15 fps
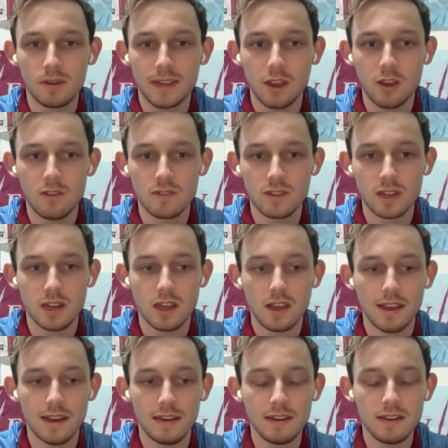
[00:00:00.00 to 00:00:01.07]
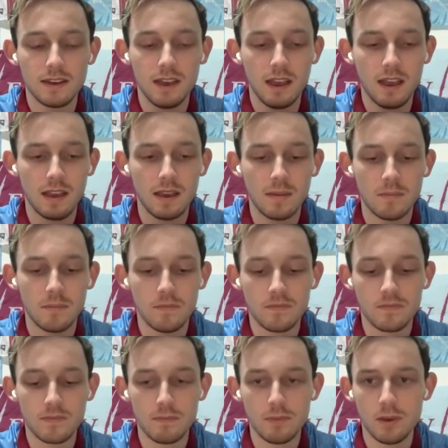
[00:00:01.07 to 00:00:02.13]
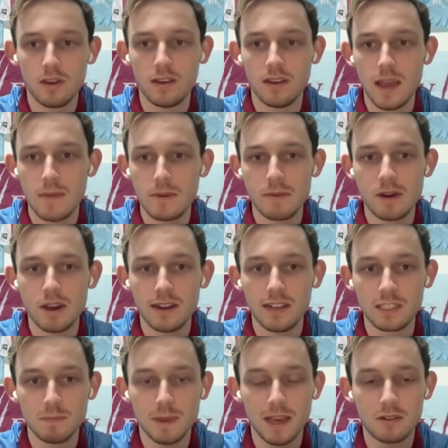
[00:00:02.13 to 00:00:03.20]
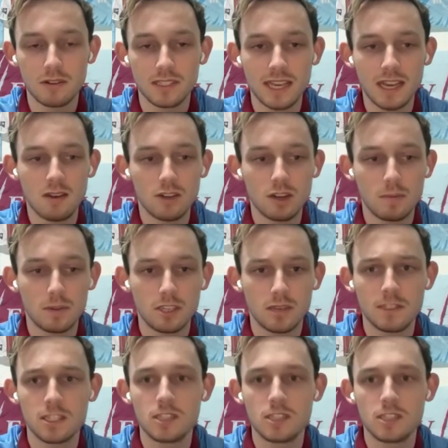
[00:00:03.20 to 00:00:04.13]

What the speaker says: get over the line. But Emi Martinez bailed us out a couple of times,